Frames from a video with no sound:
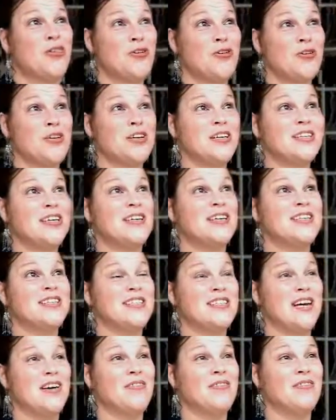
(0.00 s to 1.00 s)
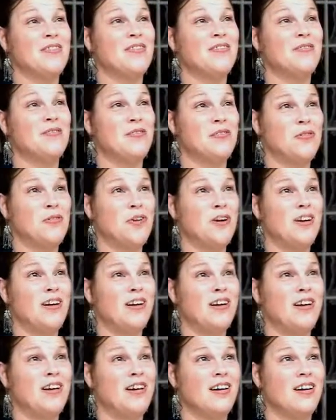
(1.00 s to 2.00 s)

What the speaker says: 37:4